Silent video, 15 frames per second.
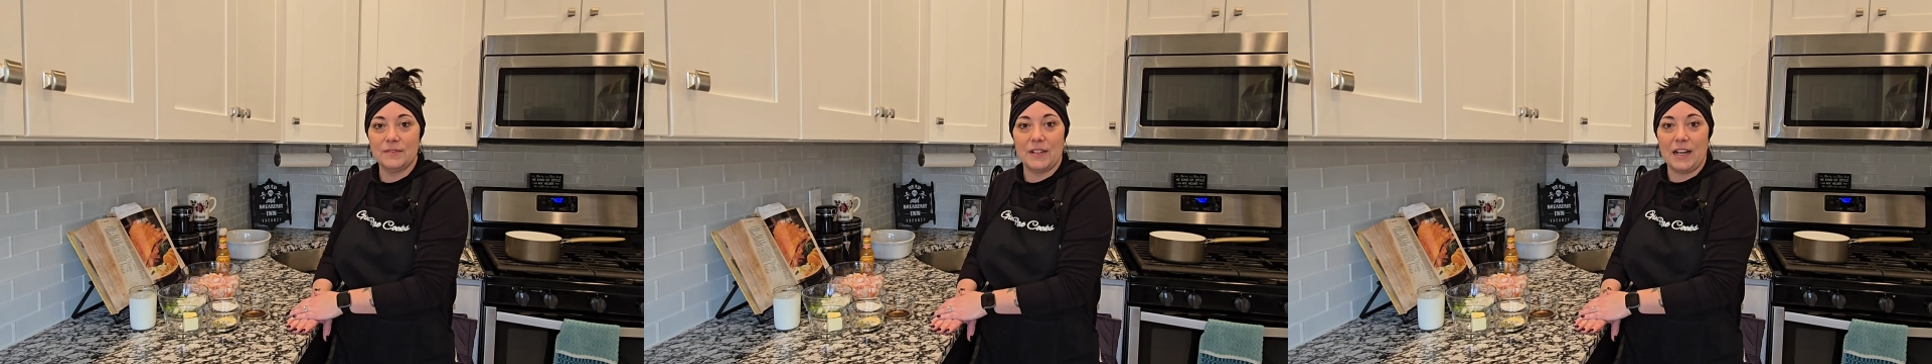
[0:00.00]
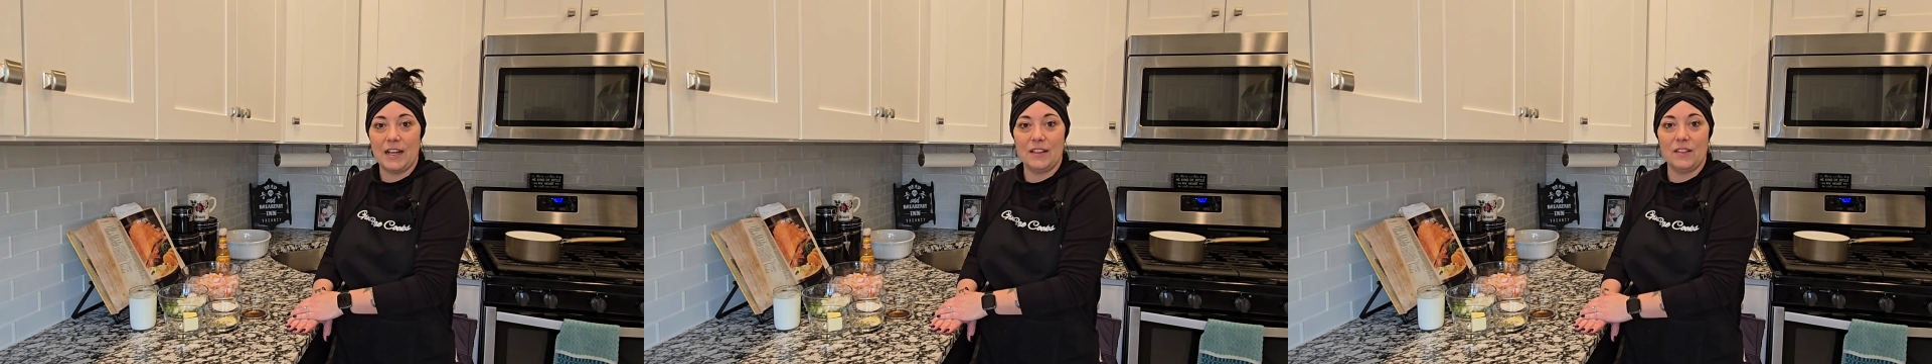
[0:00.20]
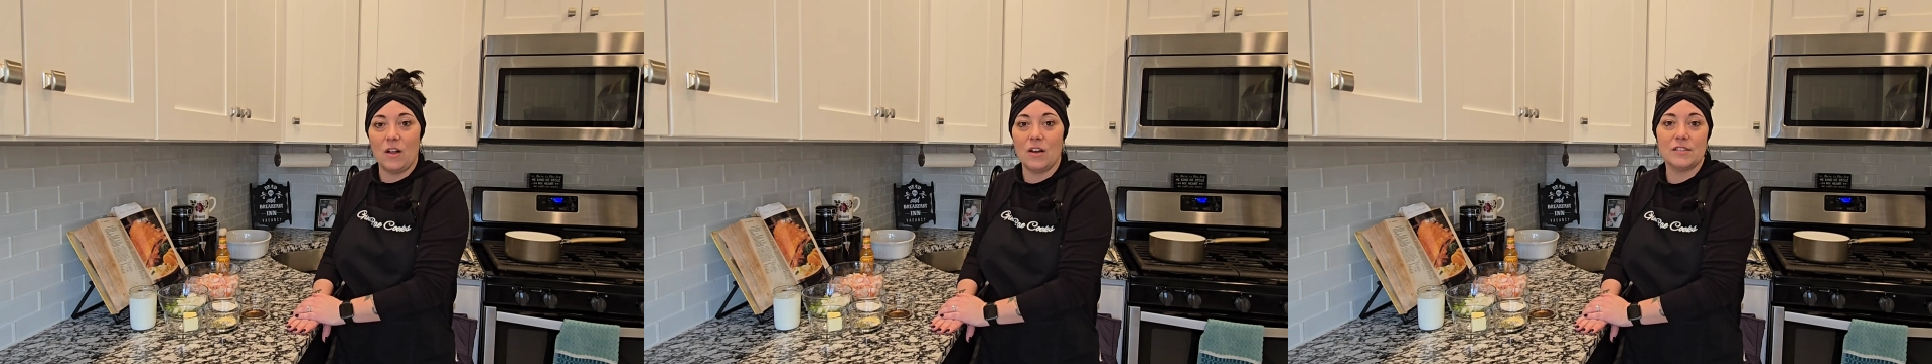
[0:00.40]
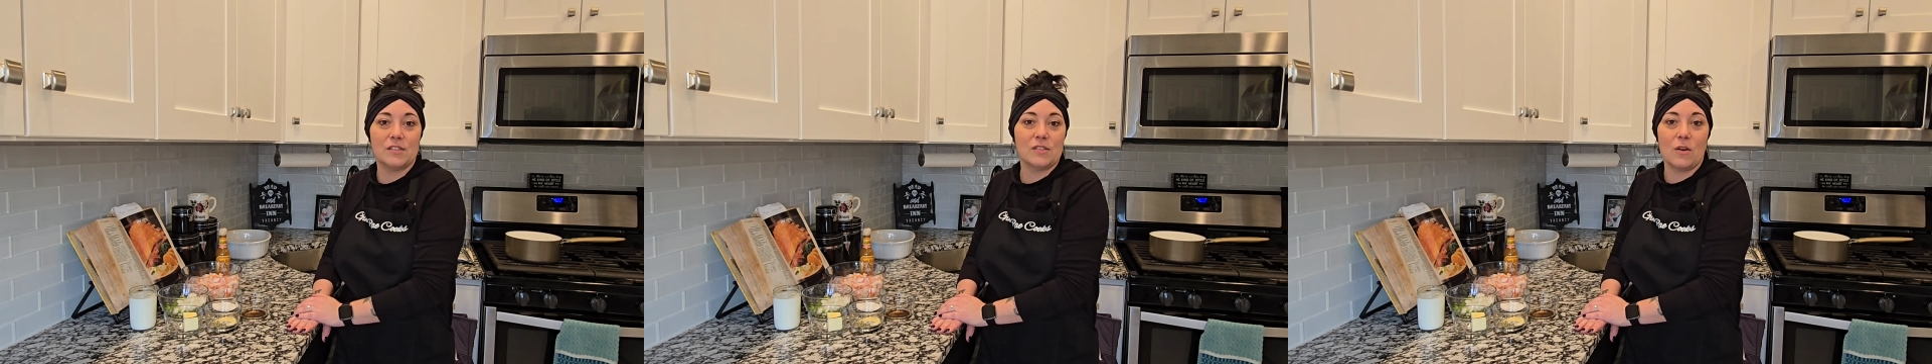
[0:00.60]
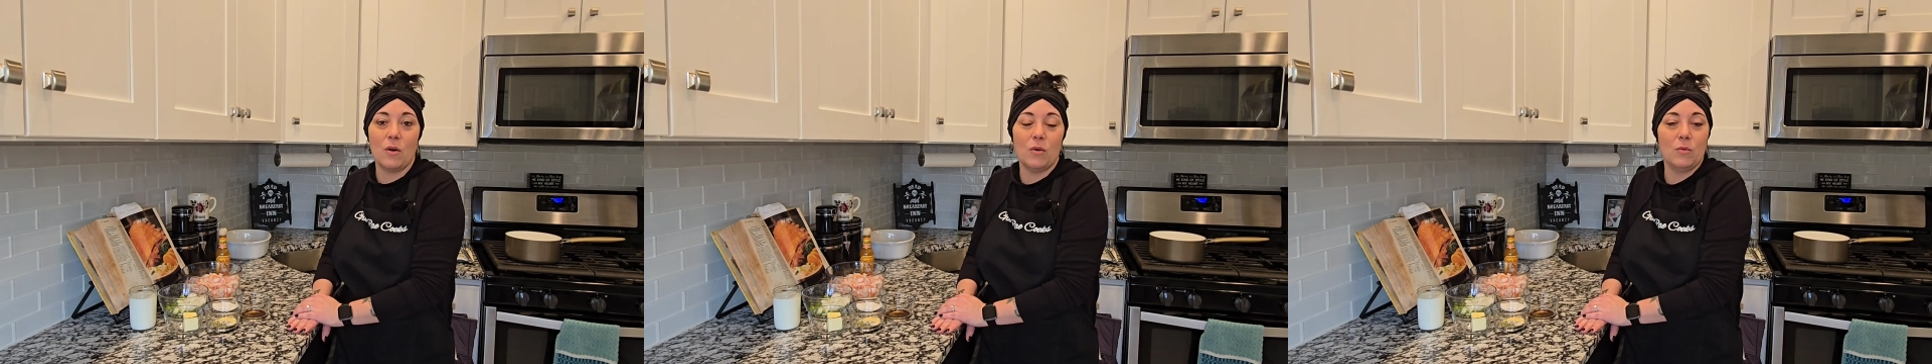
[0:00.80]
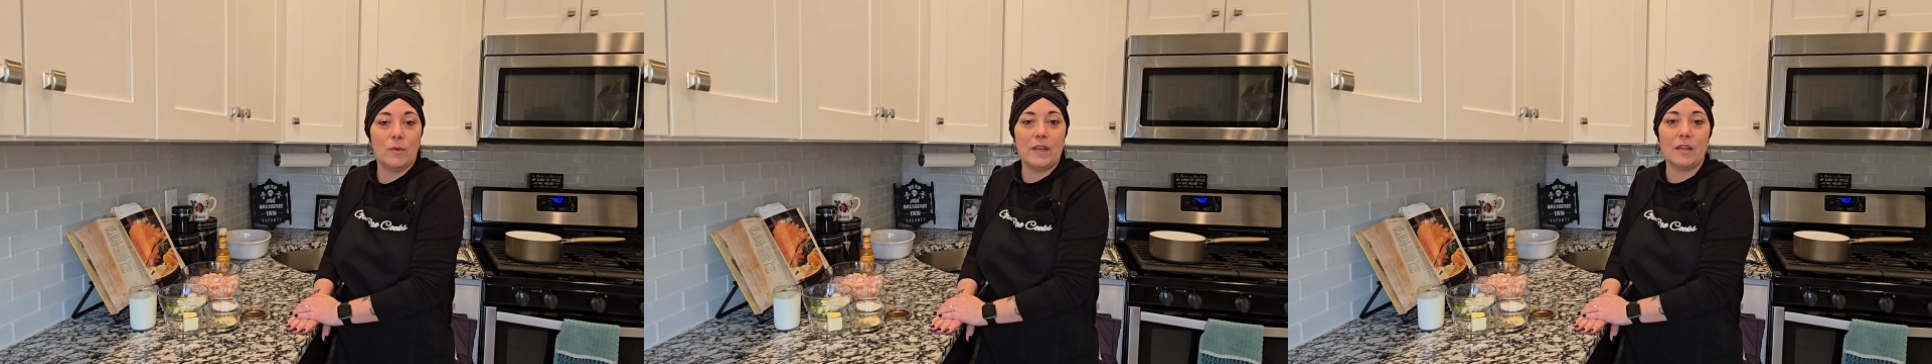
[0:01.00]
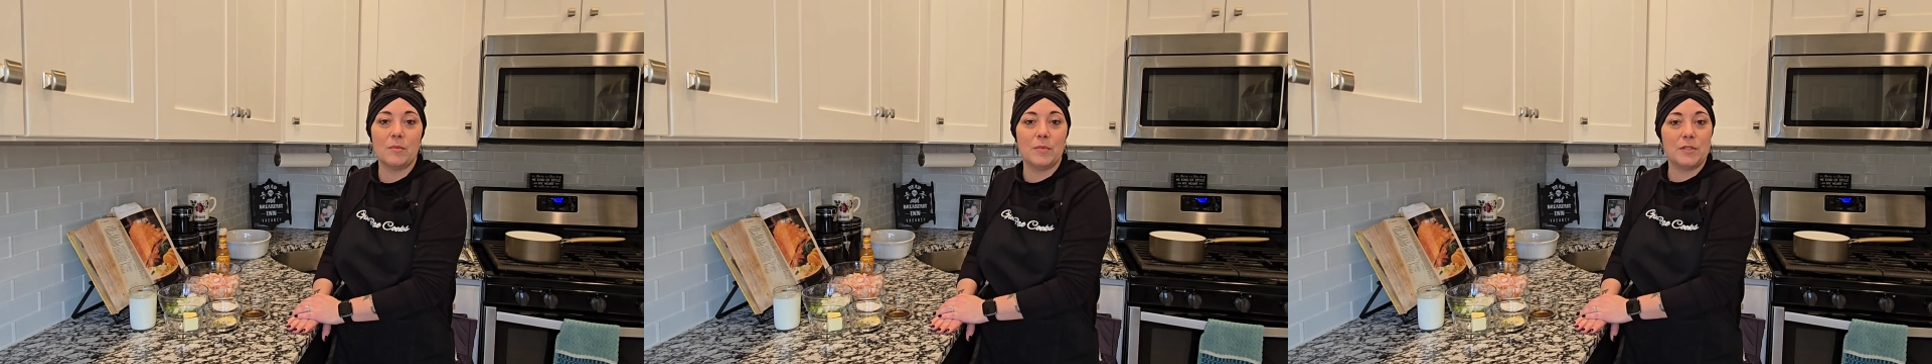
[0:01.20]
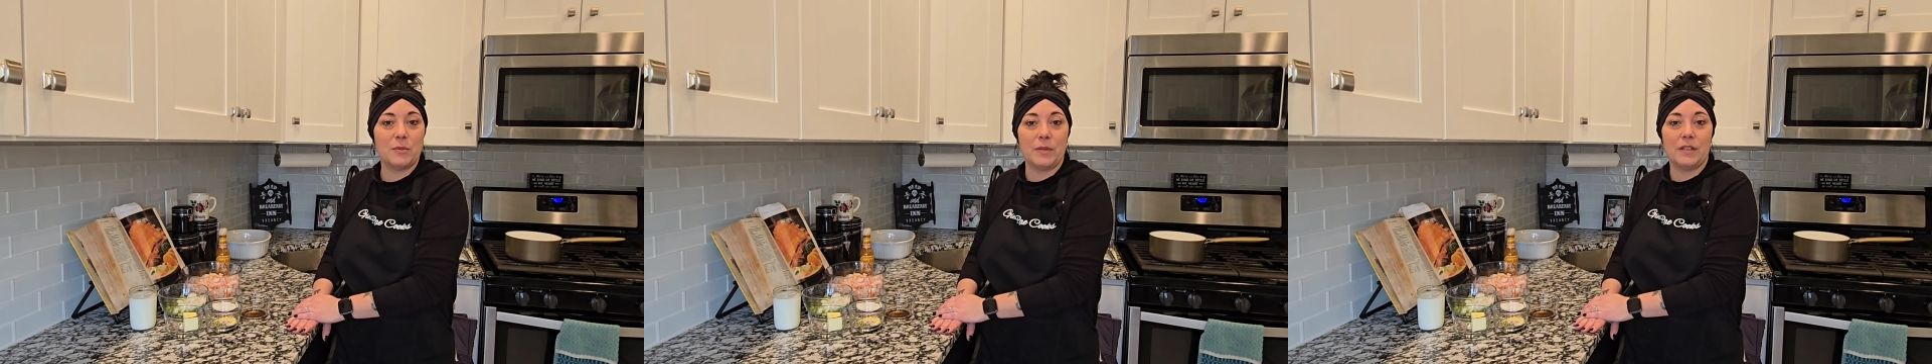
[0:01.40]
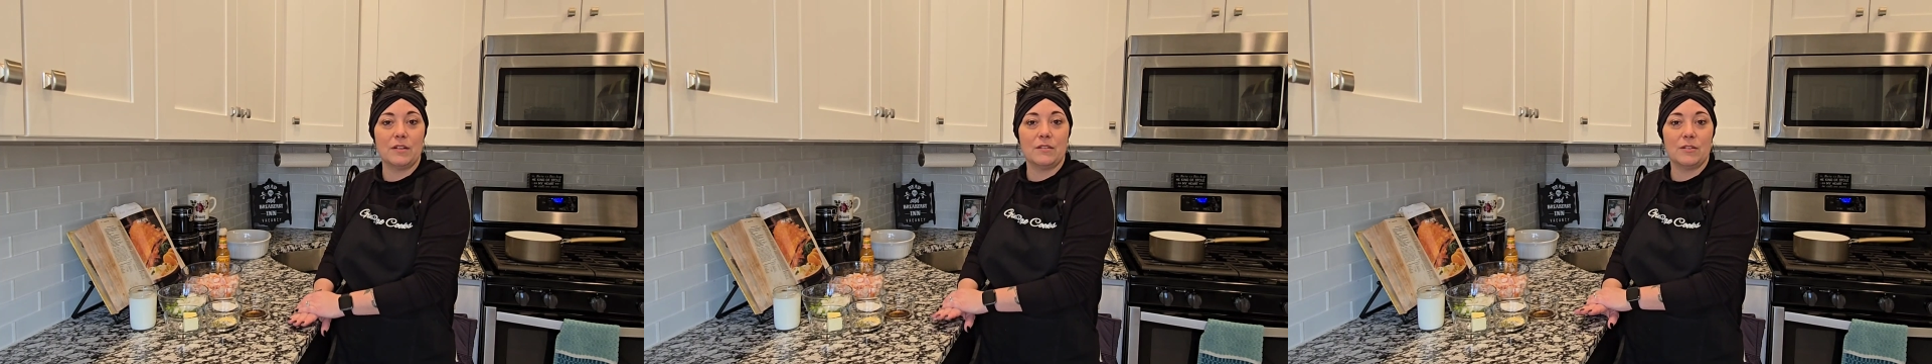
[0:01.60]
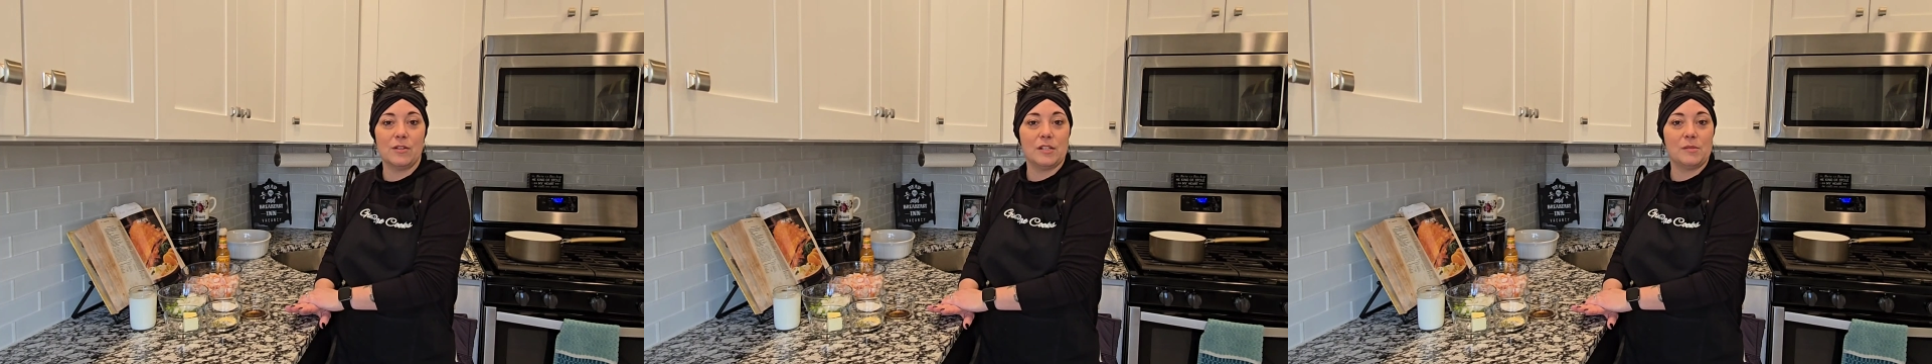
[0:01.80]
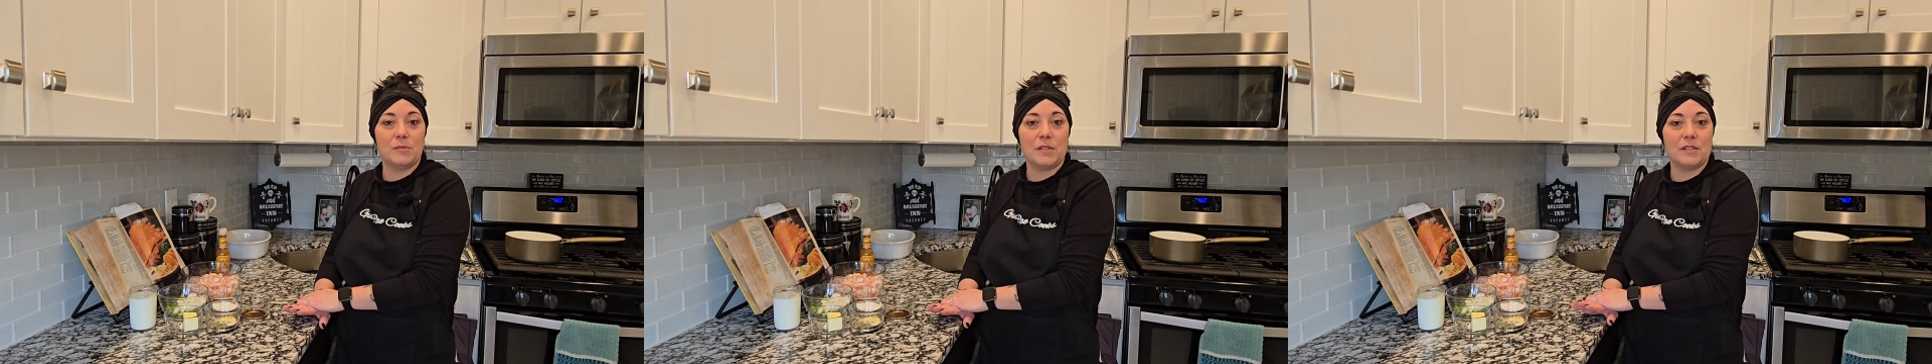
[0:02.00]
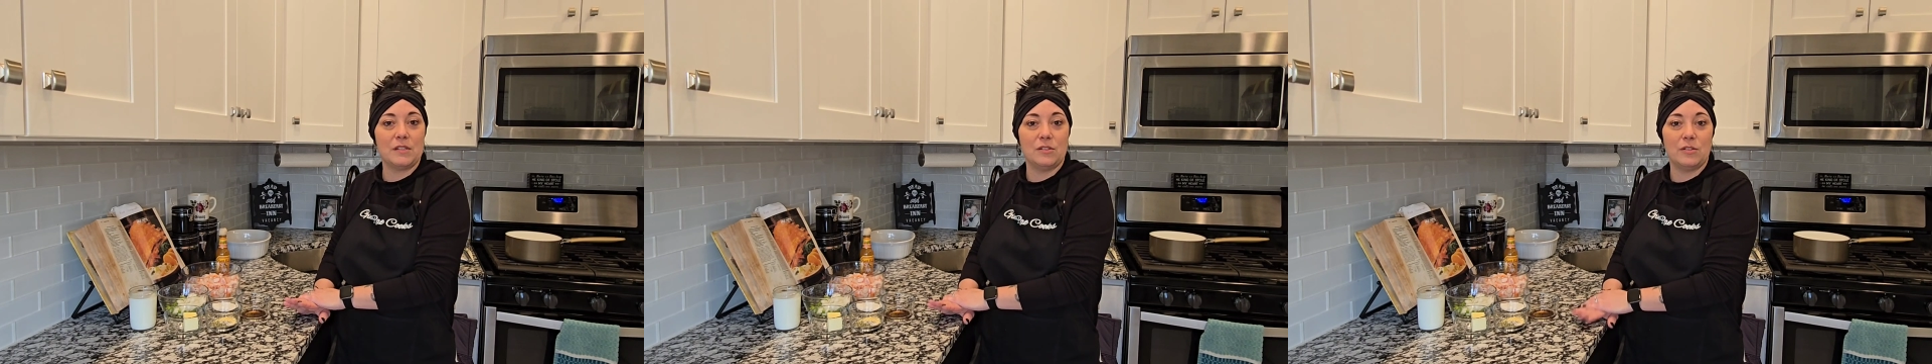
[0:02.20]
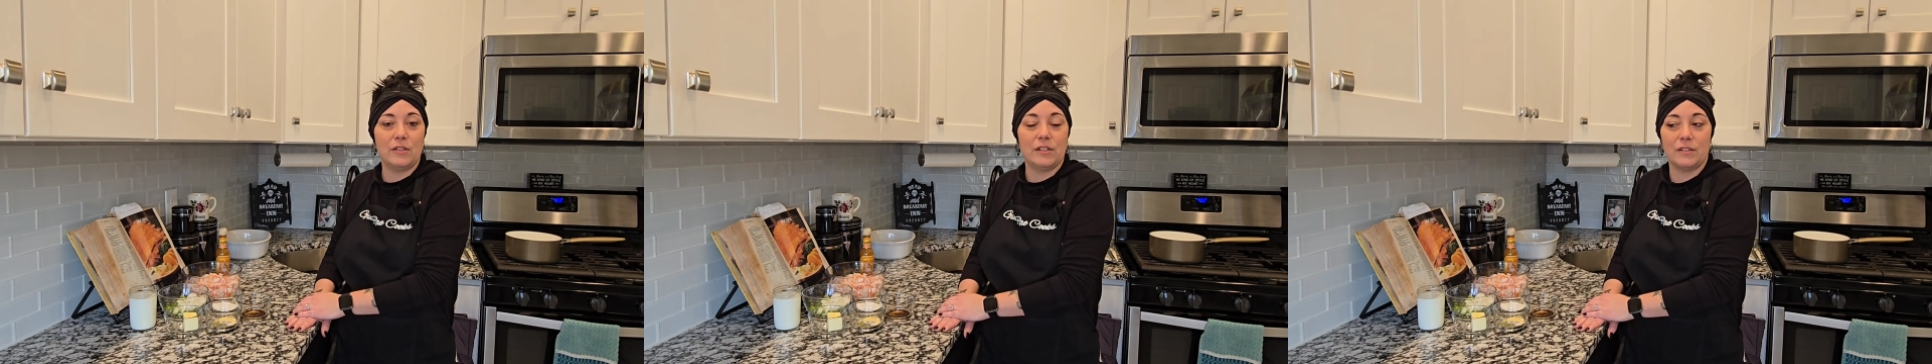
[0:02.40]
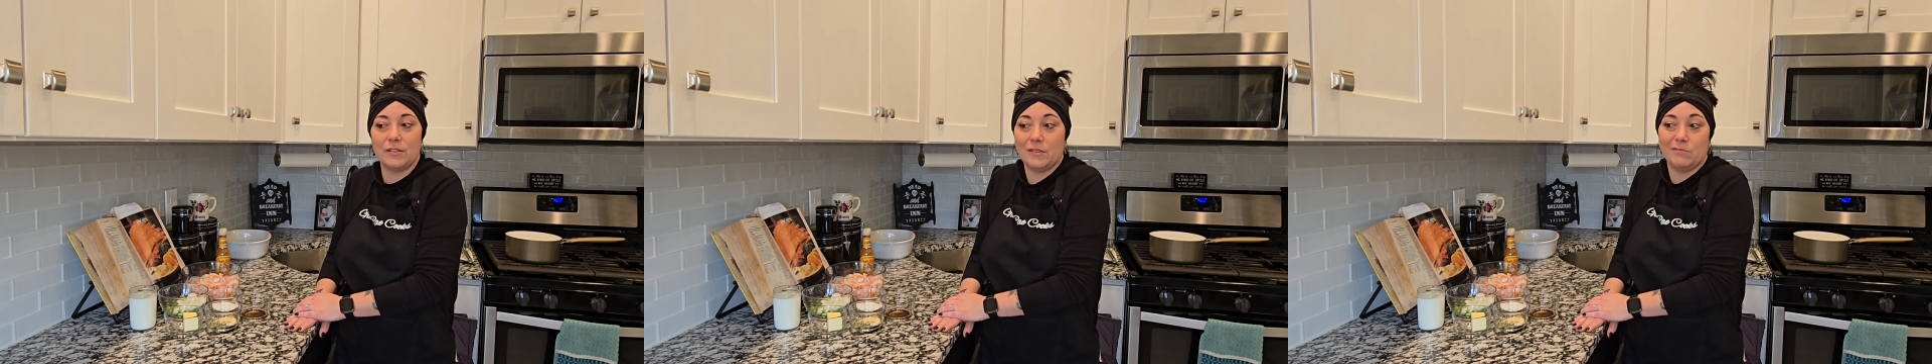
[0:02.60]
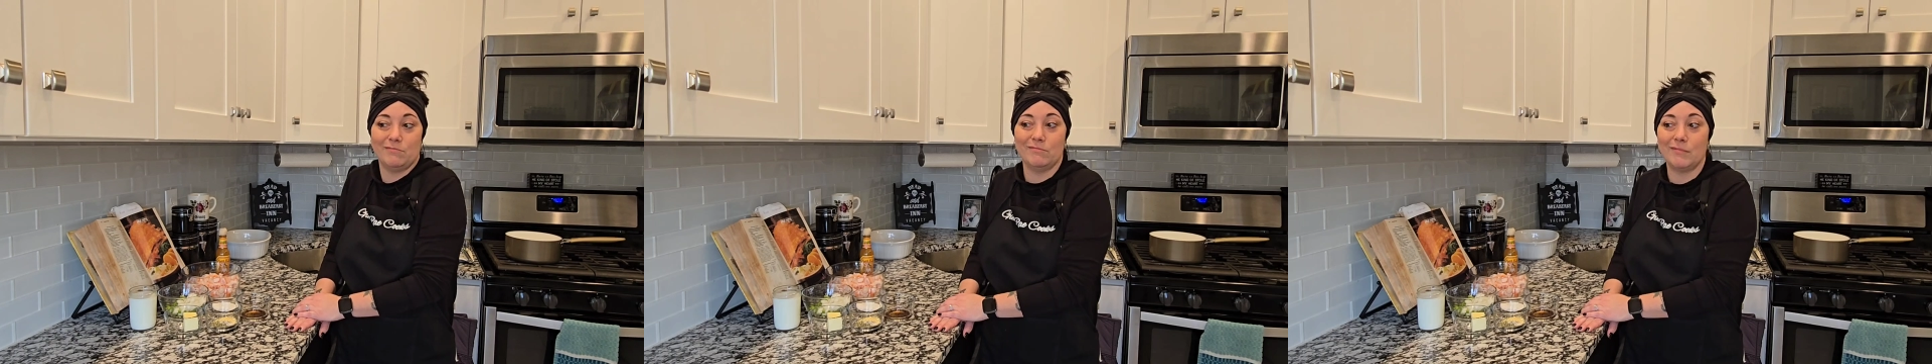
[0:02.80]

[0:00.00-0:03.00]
I lost the whole week between Christmas and New Year's.